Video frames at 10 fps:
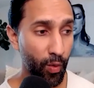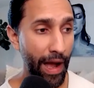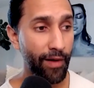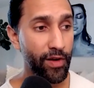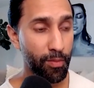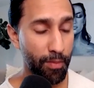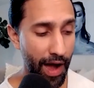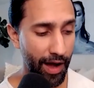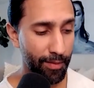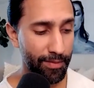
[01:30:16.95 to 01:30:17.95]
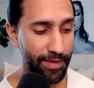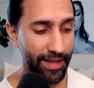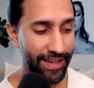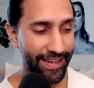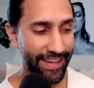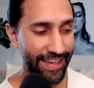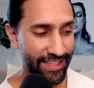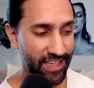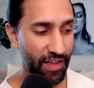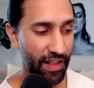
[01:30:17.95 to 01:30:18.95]
Wow, your exactly. mom
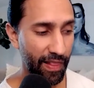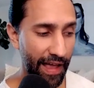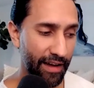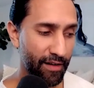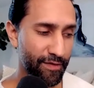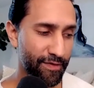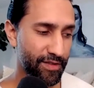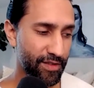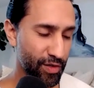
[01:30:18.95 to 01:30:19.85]
is giving love